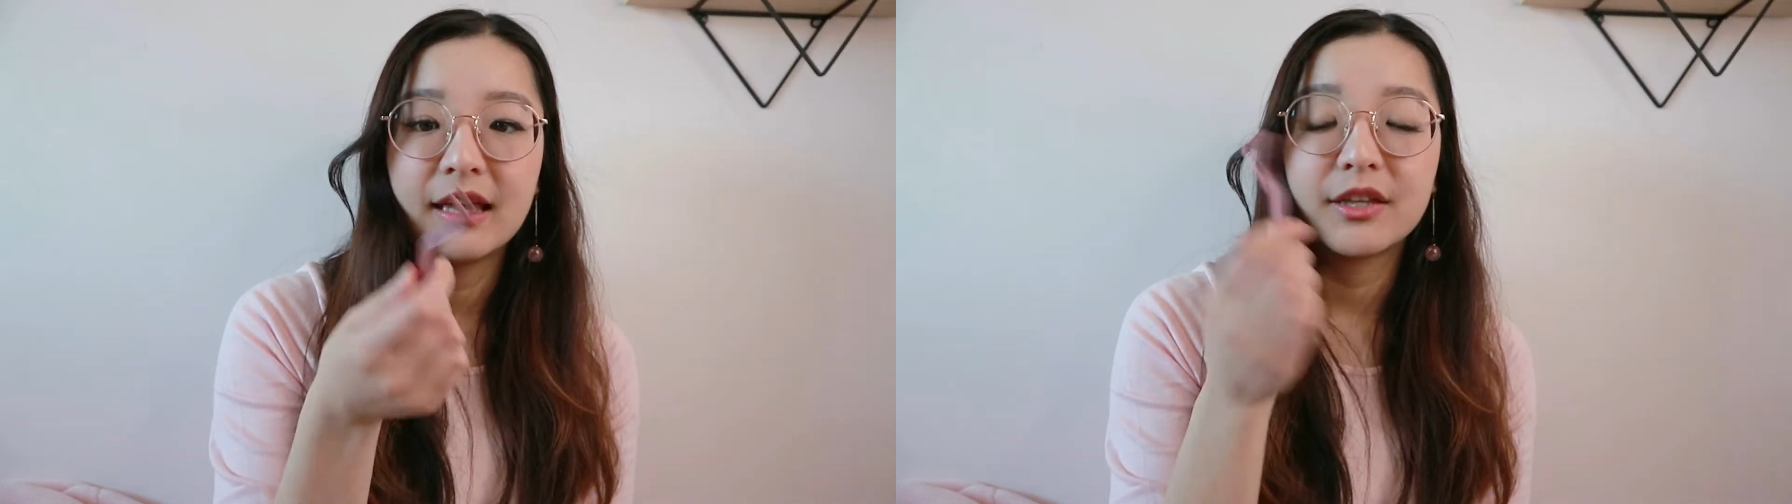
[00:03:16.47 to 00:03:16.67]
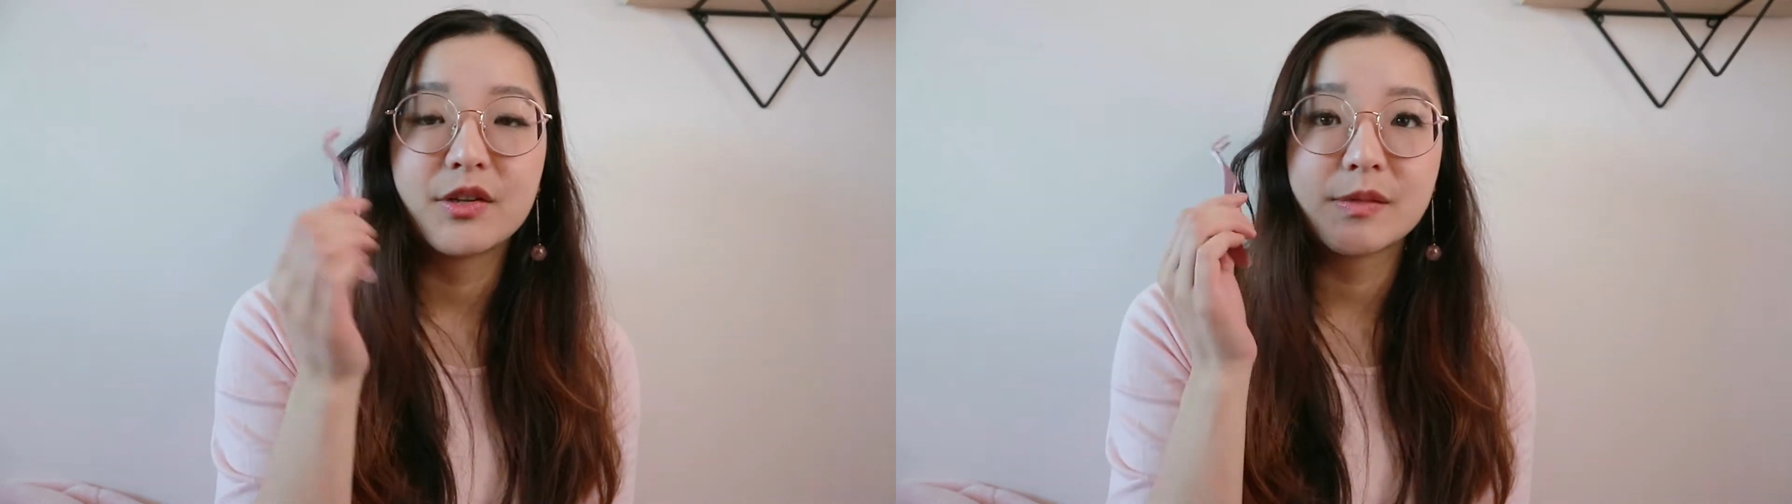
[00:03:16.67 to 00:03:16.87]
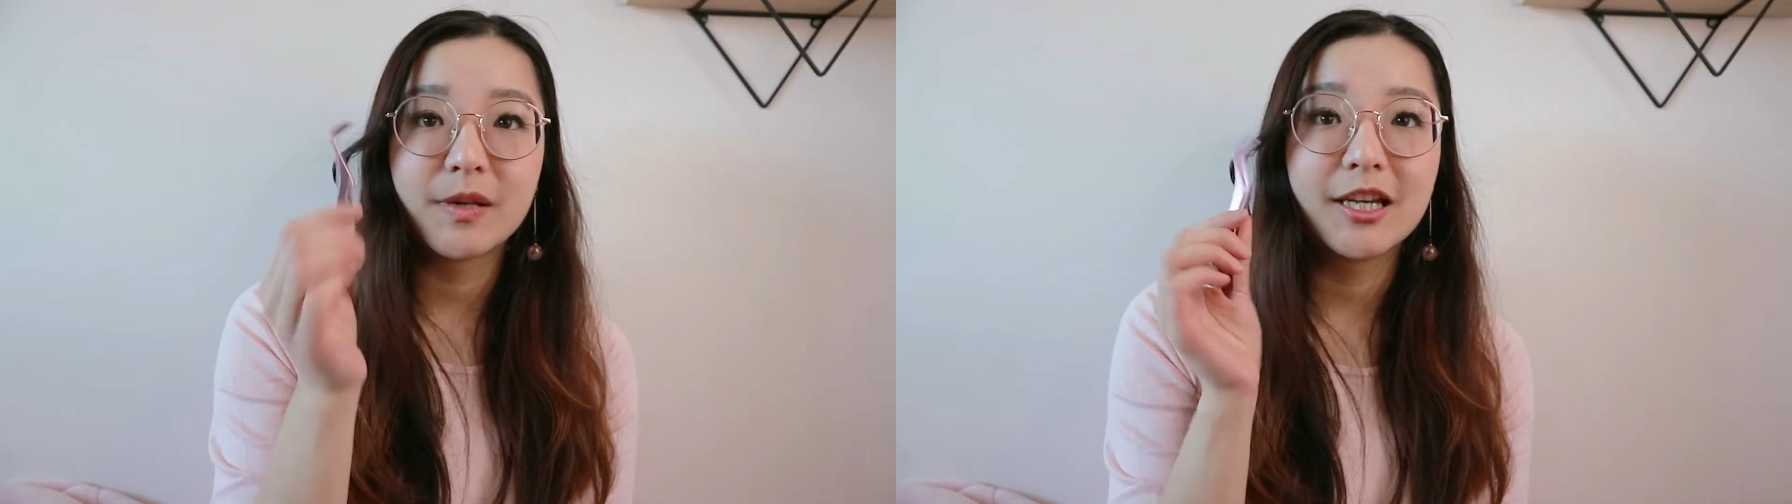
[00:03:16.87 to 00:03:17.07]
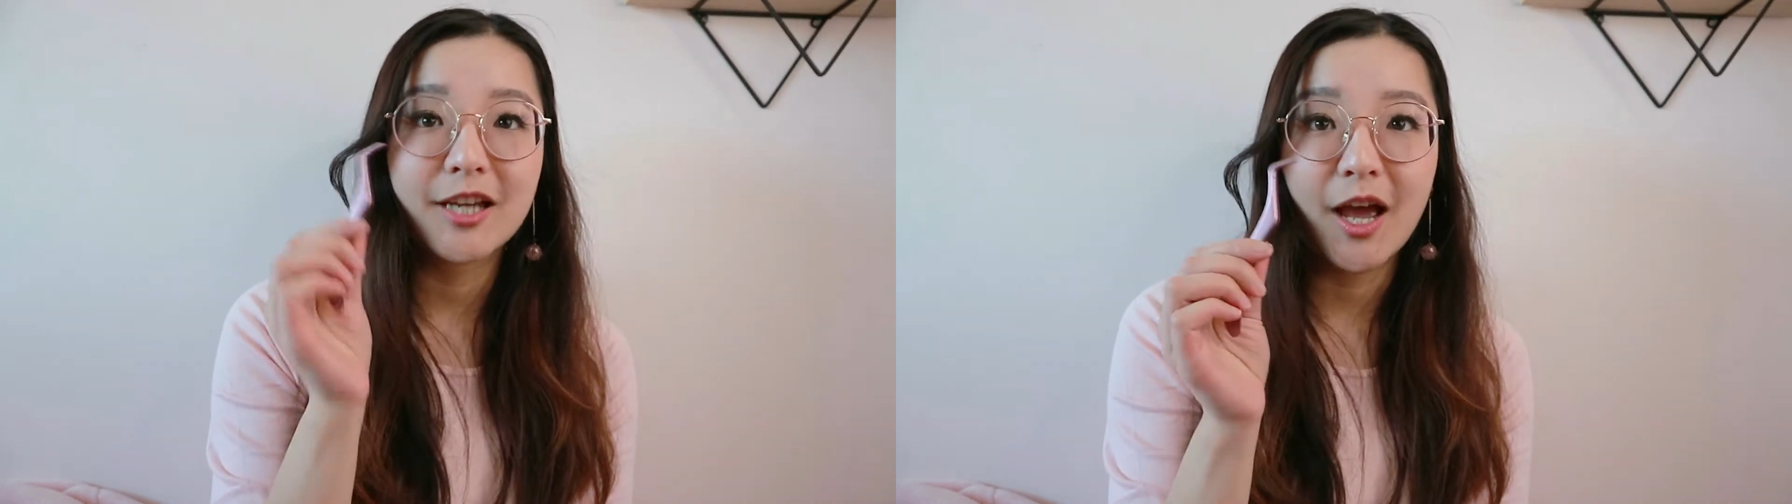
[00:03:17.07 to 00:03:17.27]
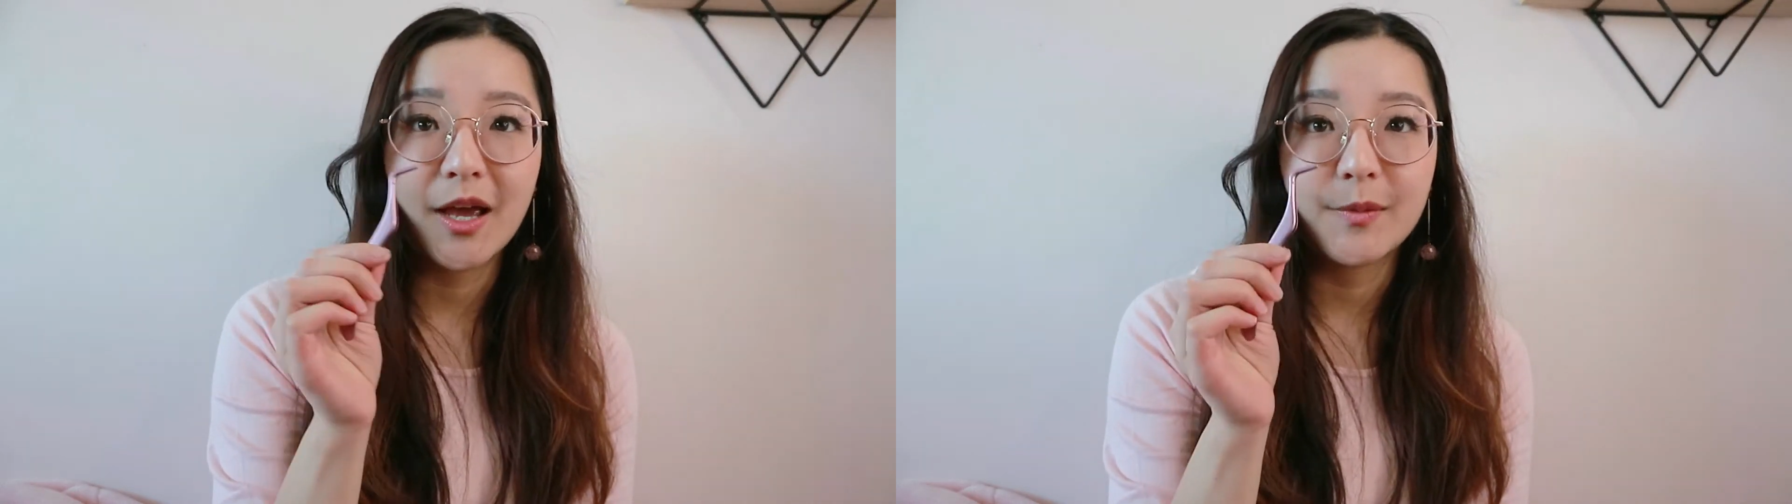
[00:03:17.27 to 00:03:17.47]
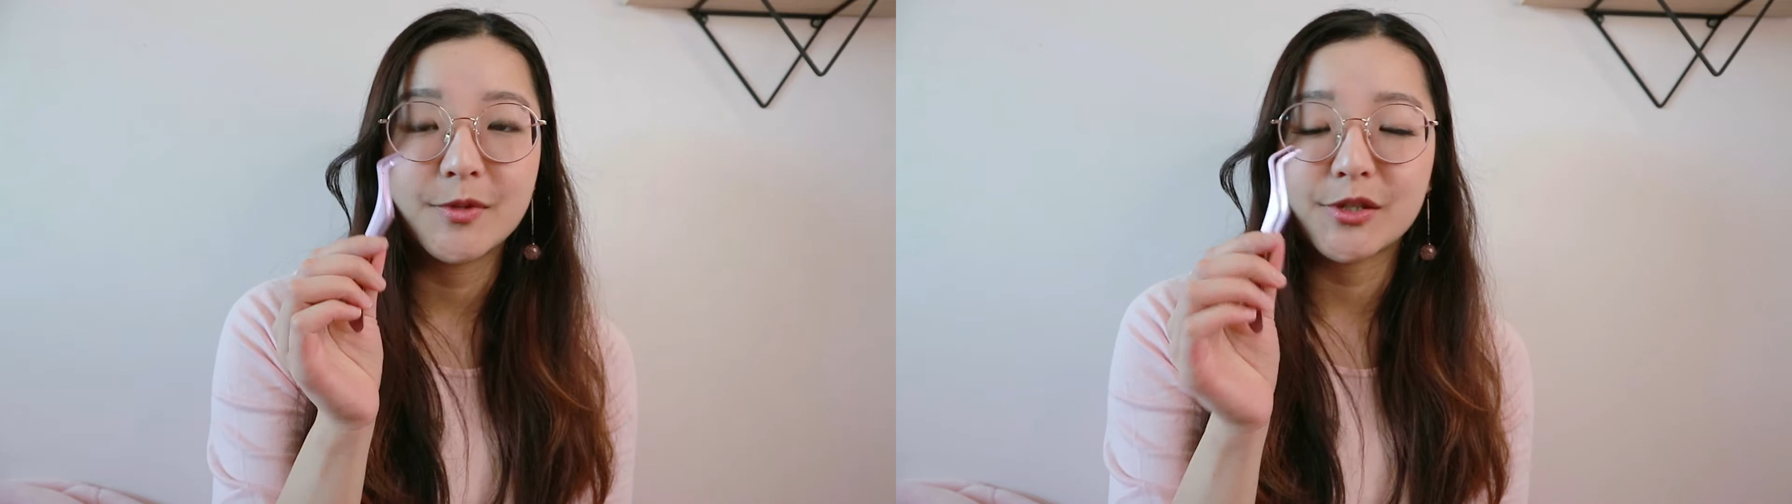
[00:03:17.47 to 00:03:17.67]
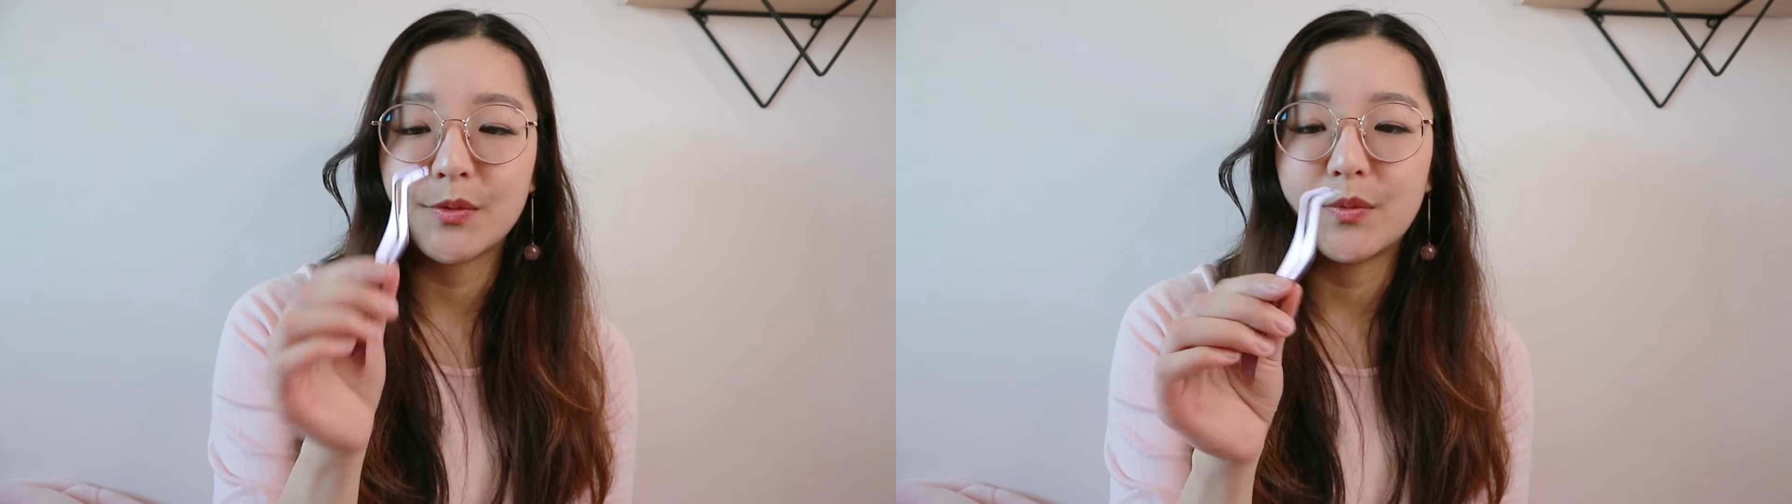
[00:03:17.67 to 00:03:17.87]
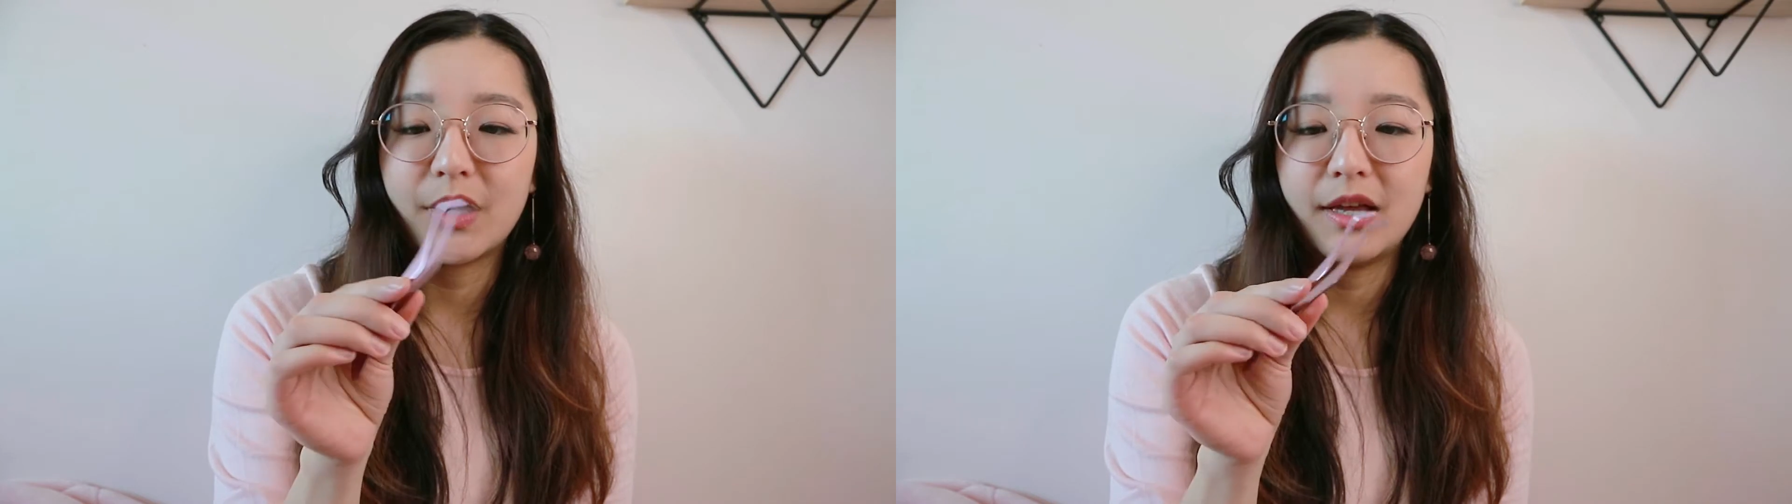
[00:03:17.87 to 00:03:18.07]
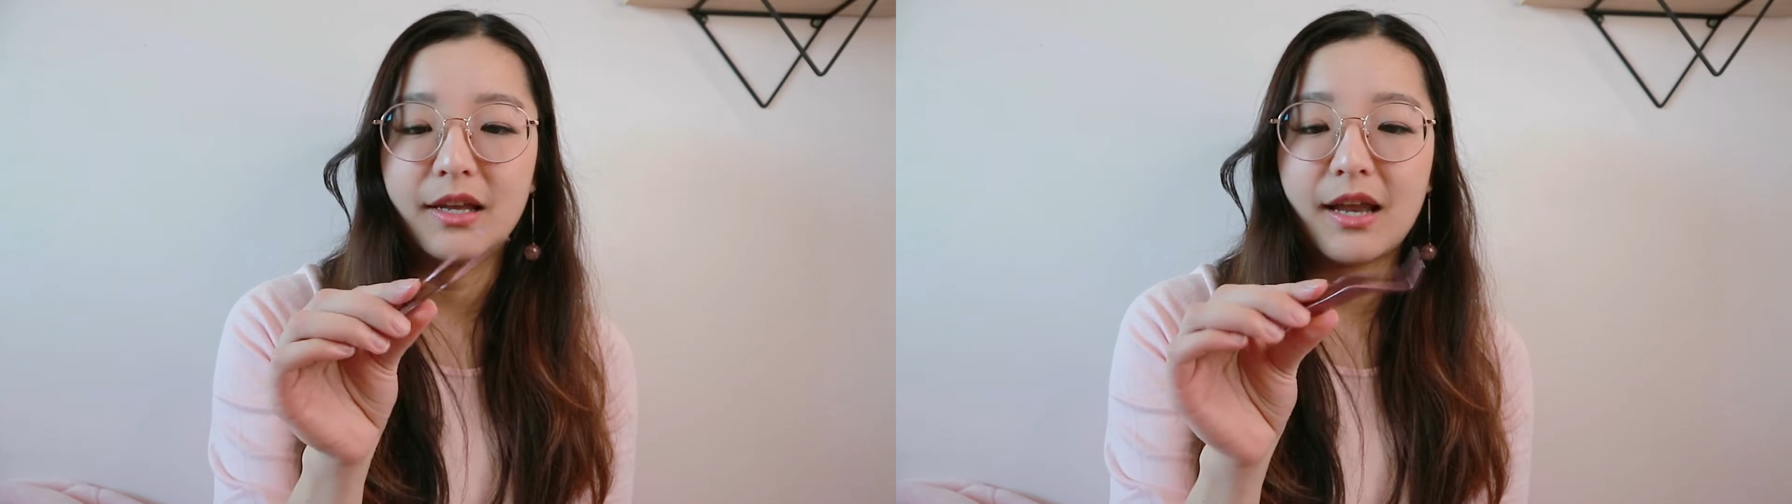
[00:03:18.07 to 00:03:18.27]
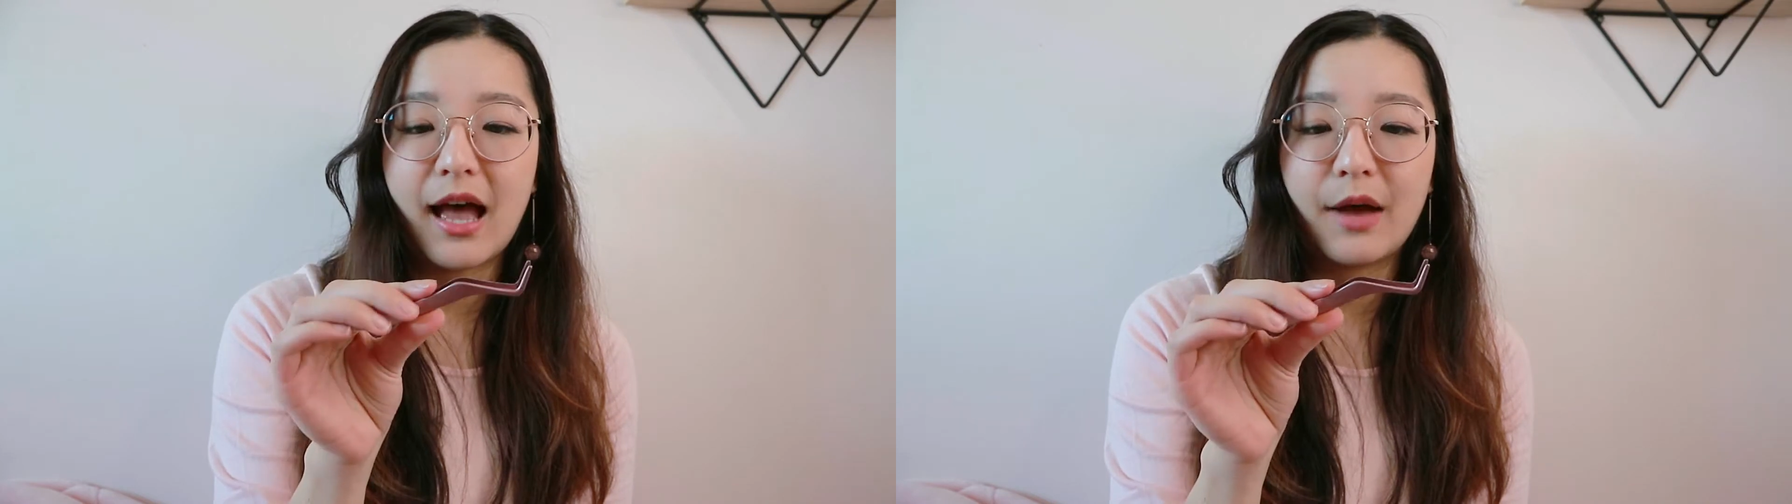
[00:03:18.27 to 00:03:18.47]
there's many times
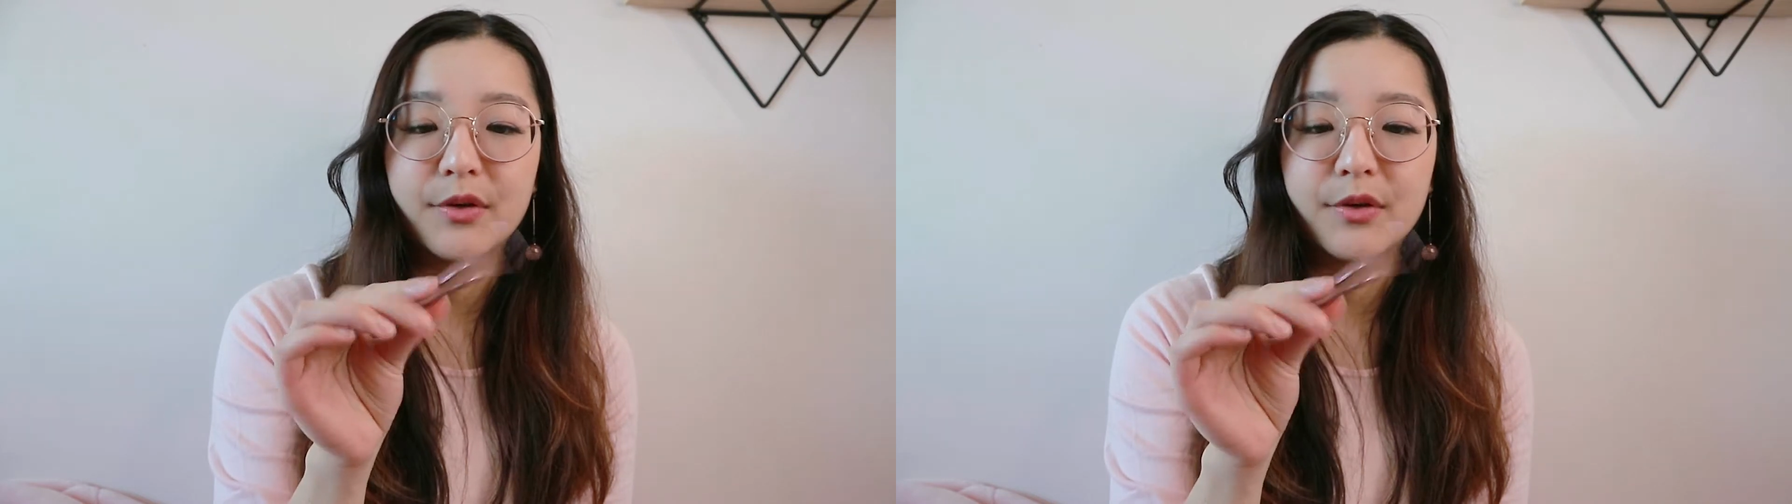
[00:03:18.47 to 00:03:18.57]
when I